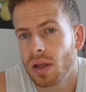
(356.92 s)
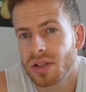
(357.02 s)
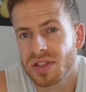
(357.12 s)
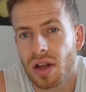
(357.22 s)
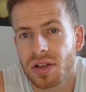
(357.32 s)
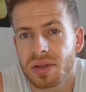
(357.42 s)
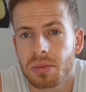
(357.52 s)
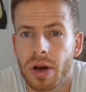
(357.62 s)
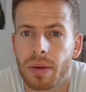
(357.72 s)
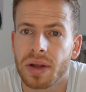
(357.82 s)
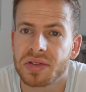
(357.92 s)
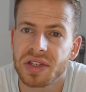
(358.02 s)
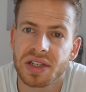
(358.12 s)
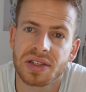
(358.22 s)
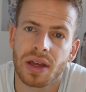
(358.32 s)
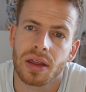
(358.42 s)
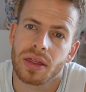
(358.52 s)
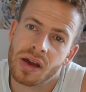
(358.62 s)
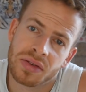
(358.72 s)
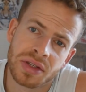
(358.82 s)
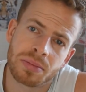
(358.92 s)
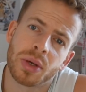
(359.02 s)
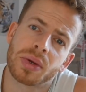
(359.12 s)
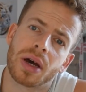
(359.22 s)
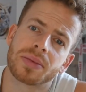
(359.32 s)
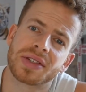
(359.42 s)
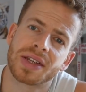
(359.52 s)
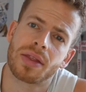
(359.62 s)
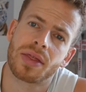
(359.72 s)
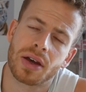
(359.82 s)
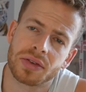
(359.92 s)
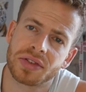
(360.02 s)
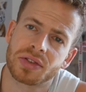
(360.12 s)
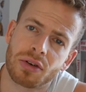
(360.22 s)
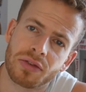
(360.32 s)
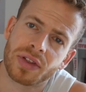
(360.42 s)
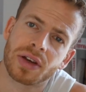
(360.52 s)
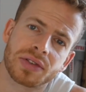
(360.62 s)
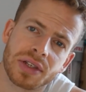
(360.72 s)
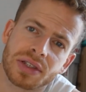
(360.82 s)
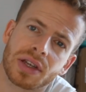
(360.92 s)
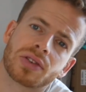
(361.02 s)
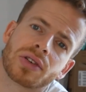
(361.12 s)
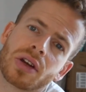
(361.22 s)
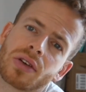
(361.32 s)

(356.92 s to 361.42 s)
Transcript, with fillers: Start somewhere around six, 8,000, build it up to 10,000, 12,000, etc.